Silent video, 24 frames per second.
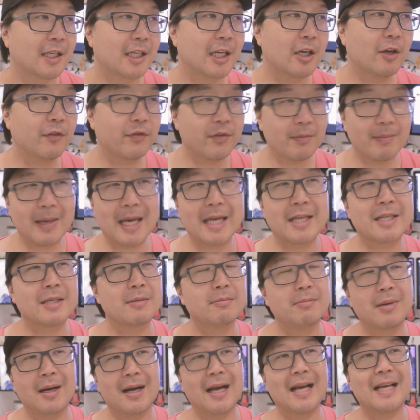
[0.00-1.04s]

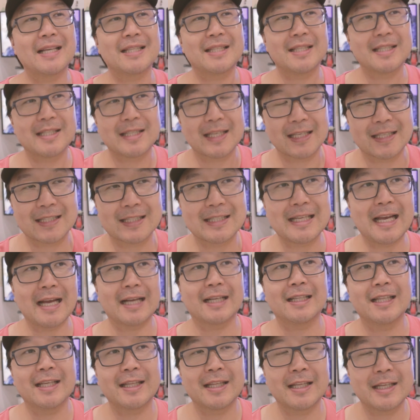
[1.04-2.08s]
Confirmation bias is
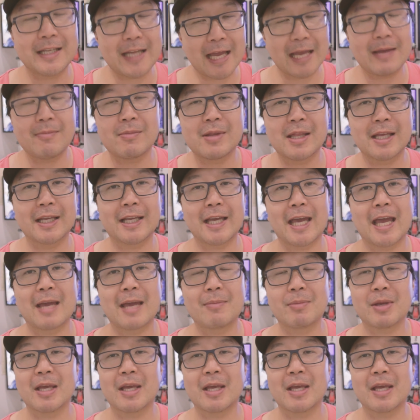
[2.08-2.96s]
exactly the name of the game